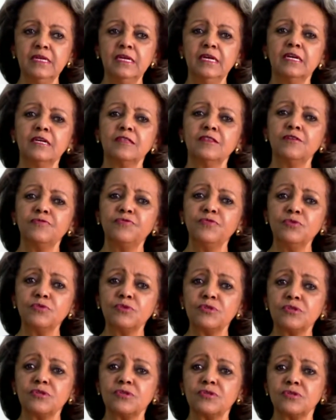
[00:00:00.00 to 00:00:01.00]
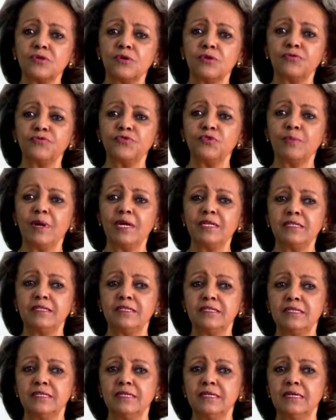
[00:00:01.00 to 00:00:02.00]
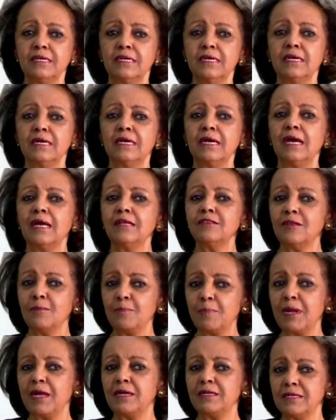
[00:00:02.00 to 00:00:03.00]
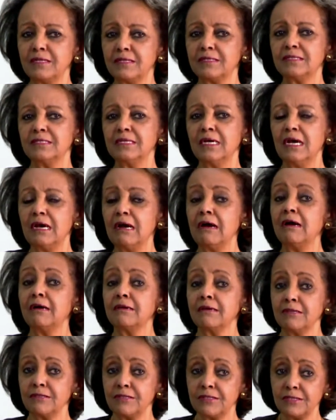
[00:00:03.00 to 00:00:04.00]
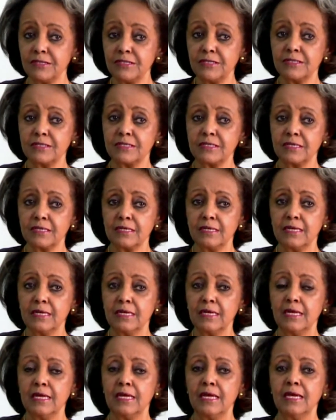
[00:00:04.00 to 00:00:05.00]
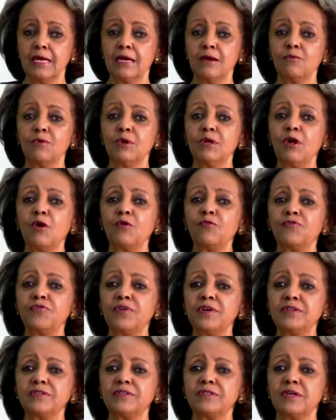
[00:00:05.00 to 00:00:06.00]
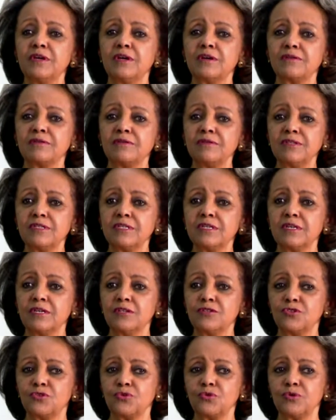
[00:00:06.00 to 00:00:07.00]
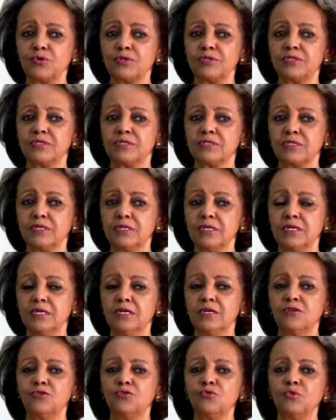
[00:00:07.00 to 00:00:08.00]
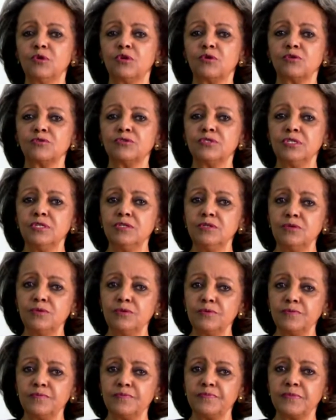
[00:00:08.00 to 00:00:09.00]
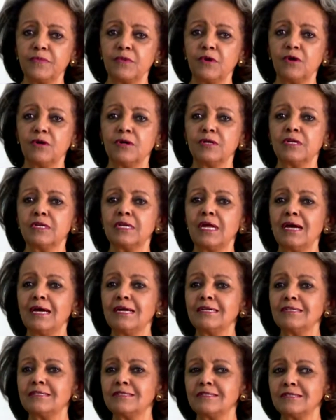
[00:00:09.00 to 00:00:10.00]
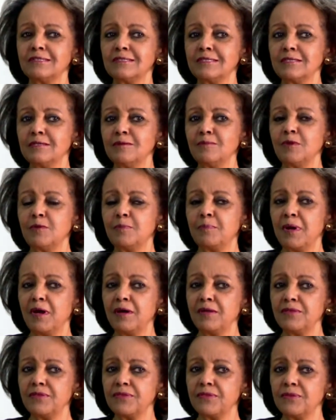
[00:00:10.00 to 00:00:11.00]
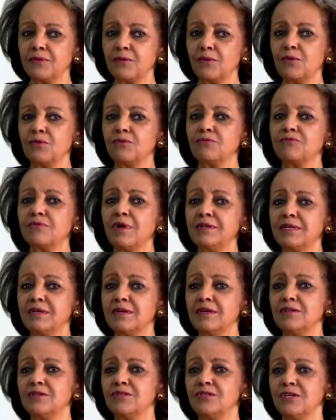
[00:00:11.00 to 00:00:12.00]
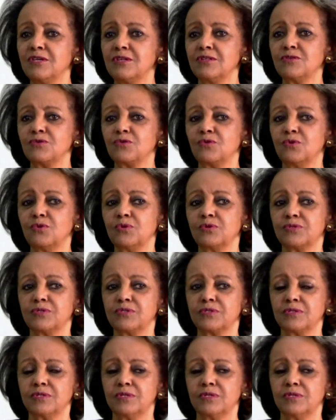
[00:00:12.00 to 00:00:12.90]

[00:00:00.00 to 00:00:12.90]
The futures of humanity and the planet are at risk. We now face a critical choice. Do we continue on an unsustainable path or radically change course?